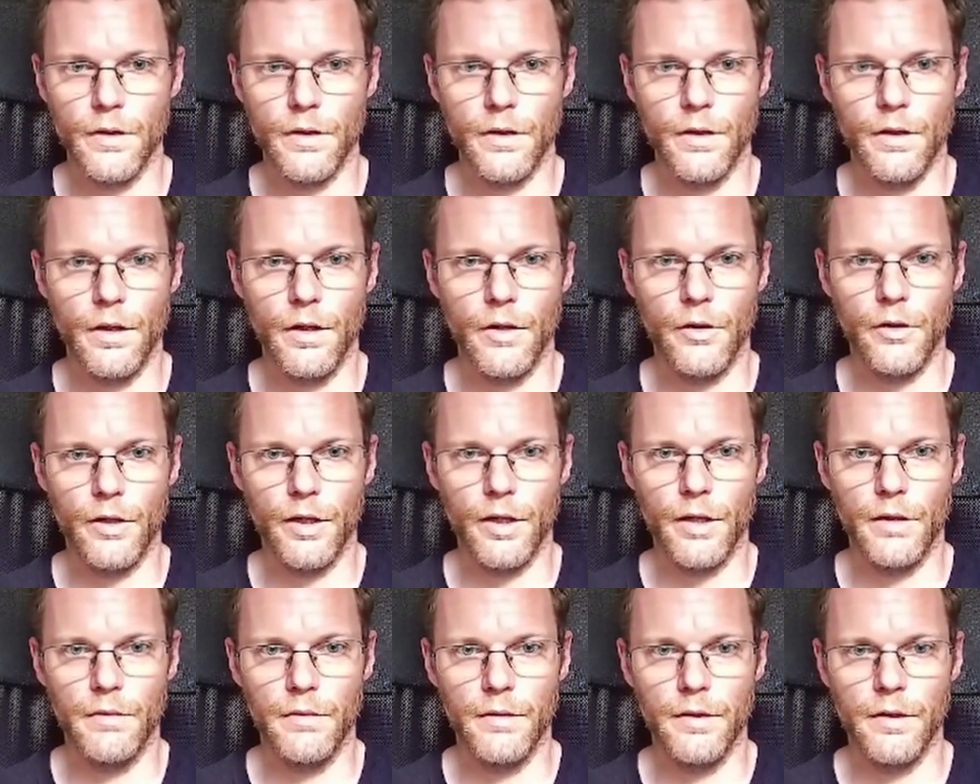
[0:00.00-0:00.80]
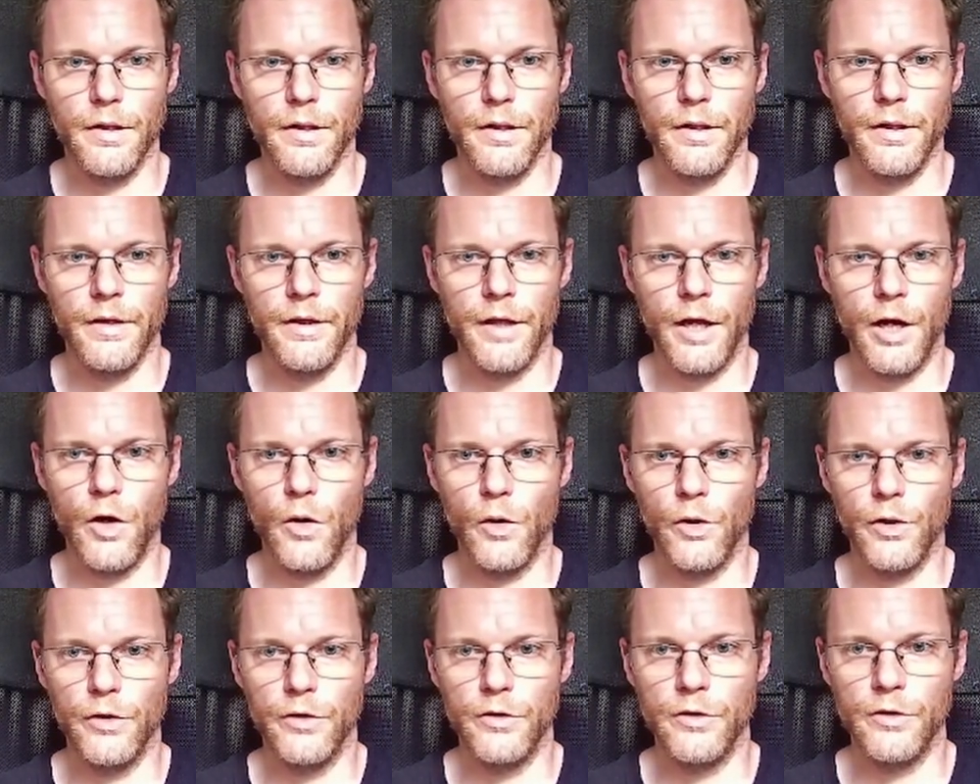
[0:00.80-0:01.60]
Okay, now
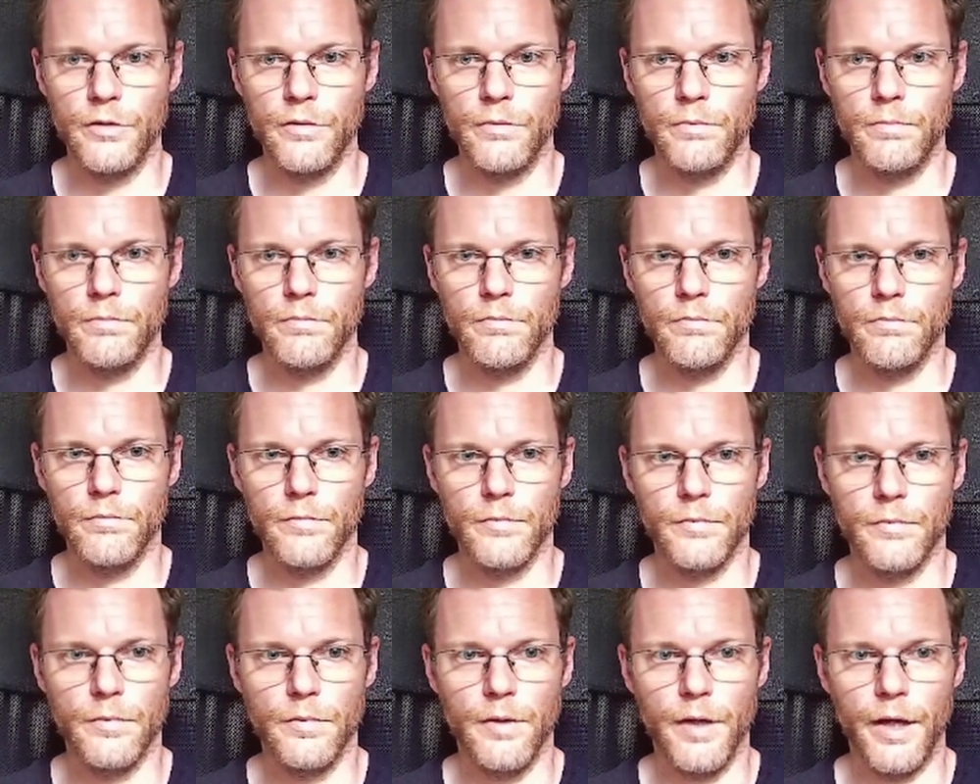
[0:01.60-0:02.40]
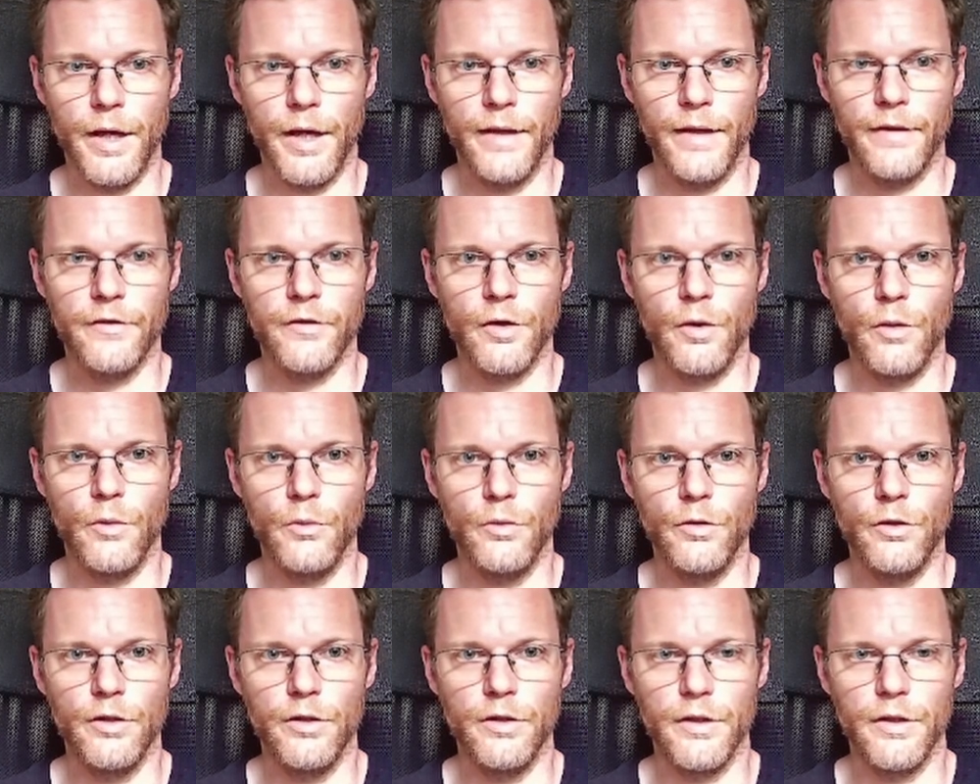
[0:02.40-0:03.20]
it has
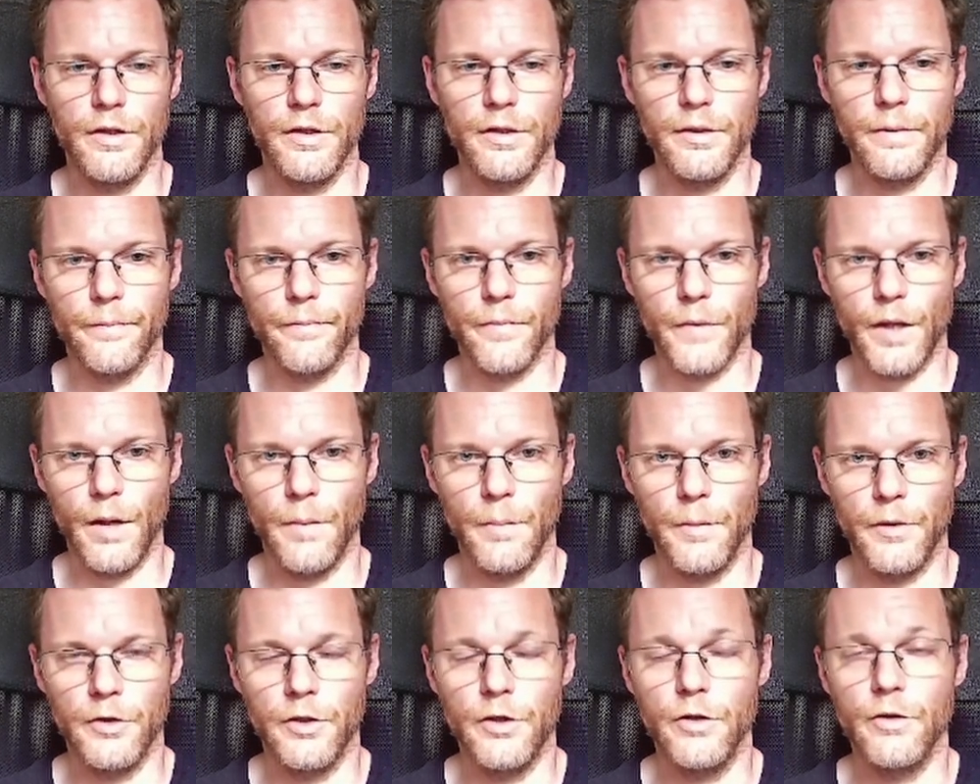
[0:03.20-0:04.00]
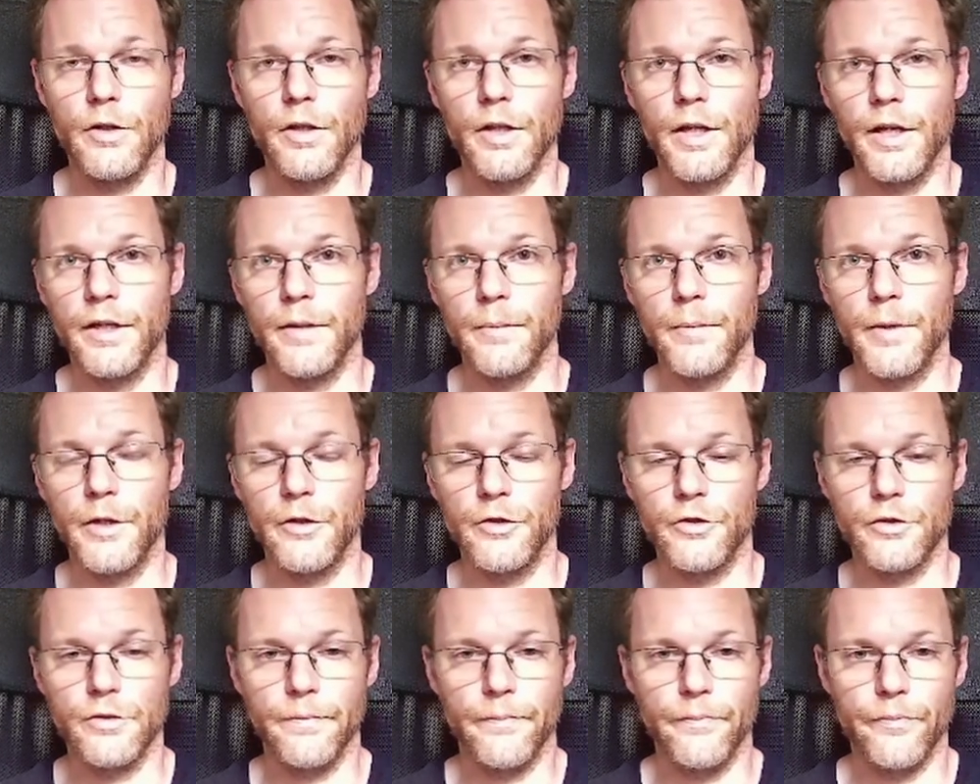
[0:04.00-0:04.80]
only the material
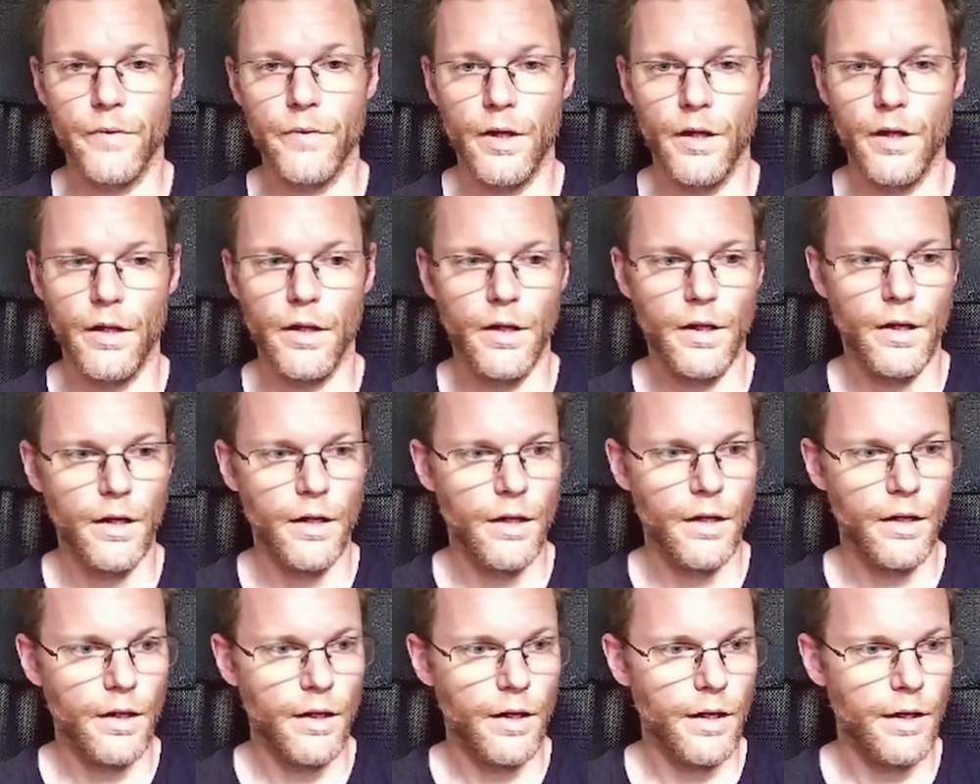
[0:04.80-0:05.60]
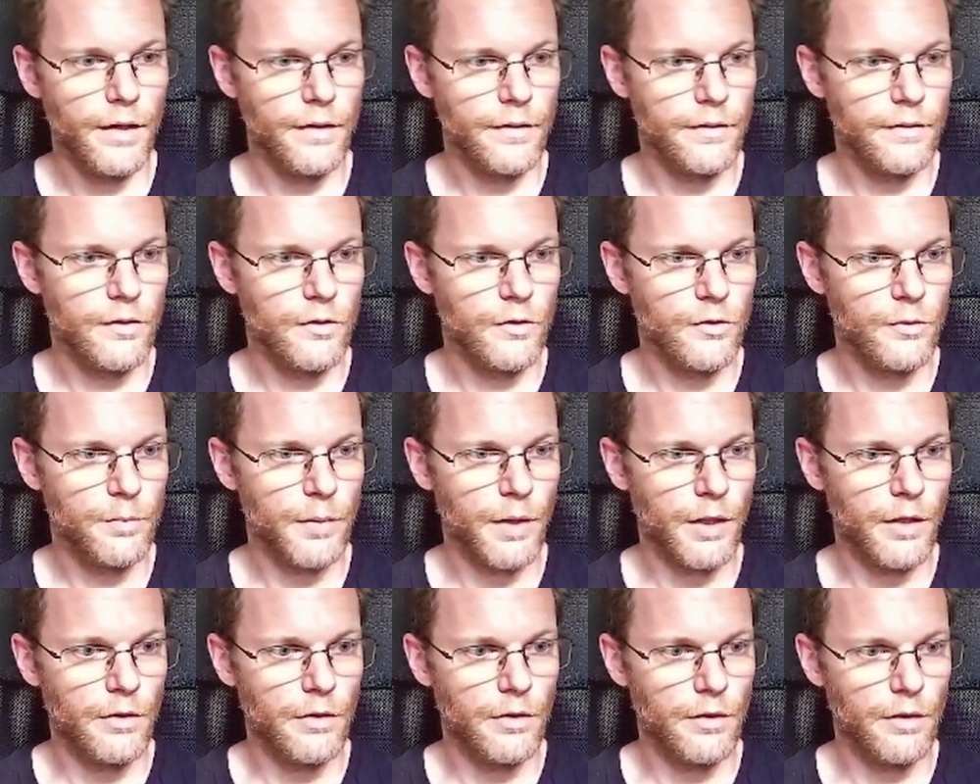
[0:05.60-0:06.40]
animation and the
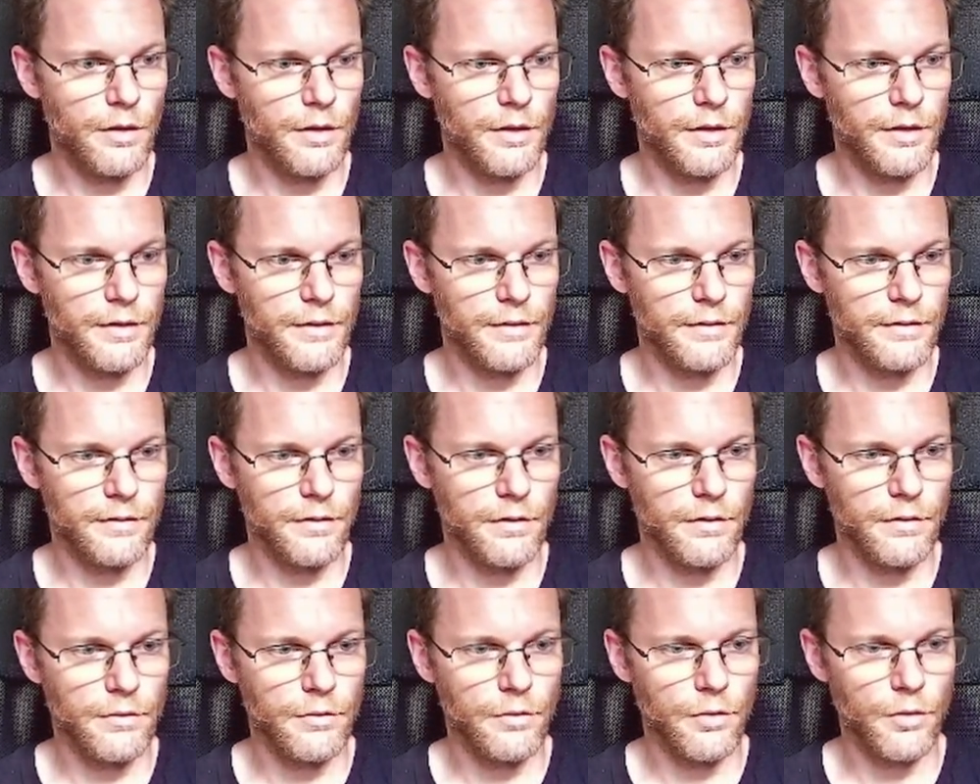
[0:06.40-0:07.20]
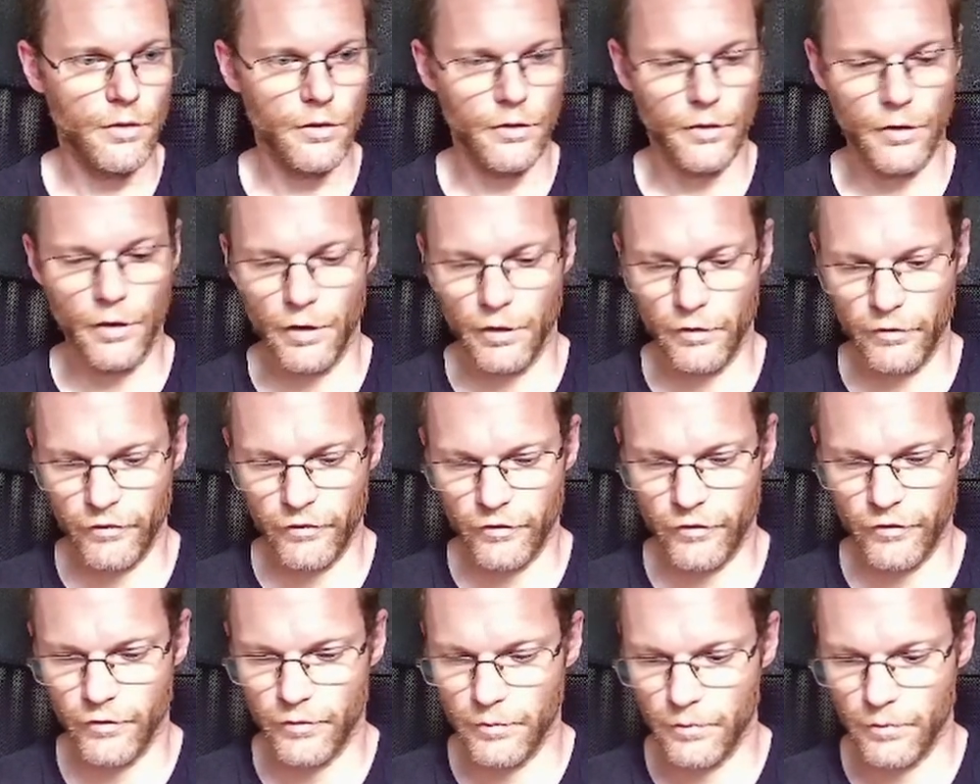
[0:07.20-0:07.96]
spiral is turned off,